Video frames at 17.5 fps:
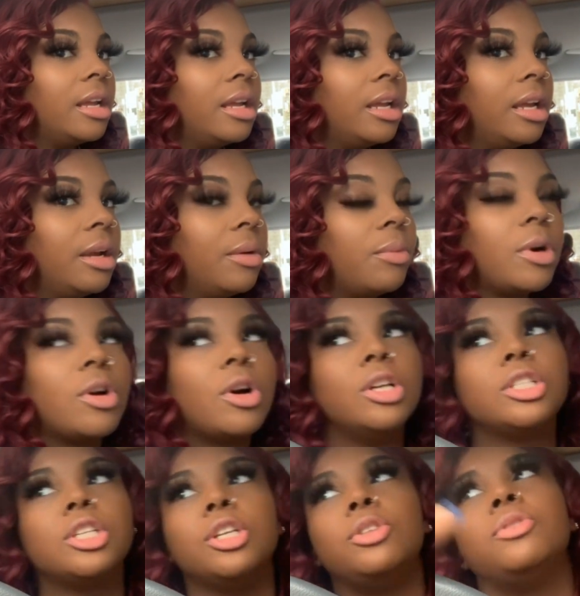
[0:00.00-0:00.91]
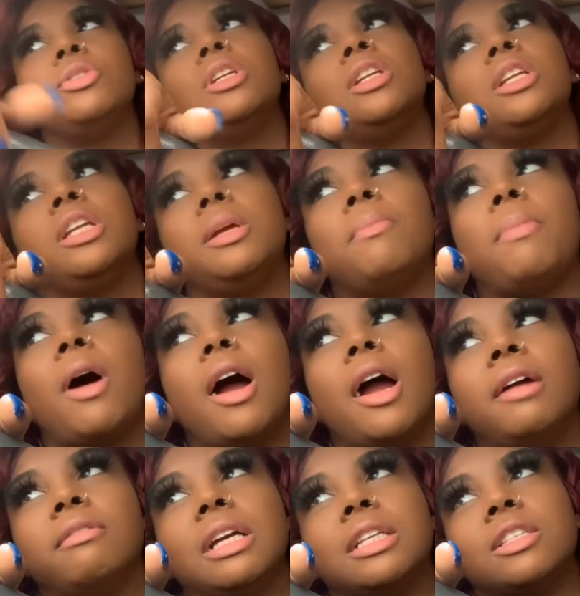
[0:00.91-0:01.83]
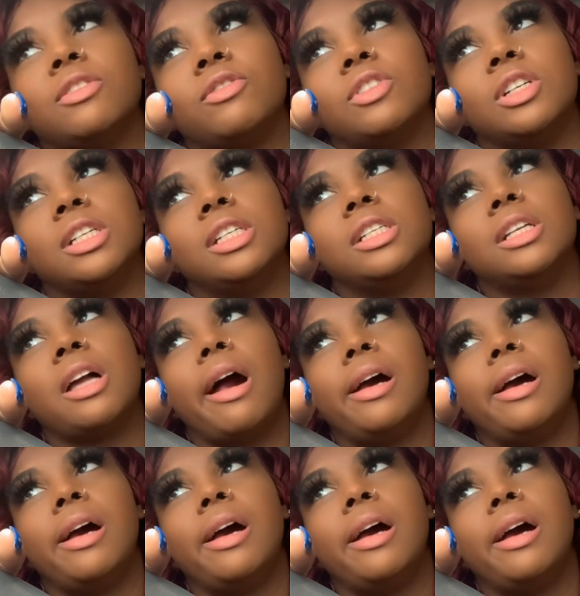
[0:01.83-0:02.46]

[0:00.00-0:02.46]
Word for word: And we're going to Unity Bar and Restaurant.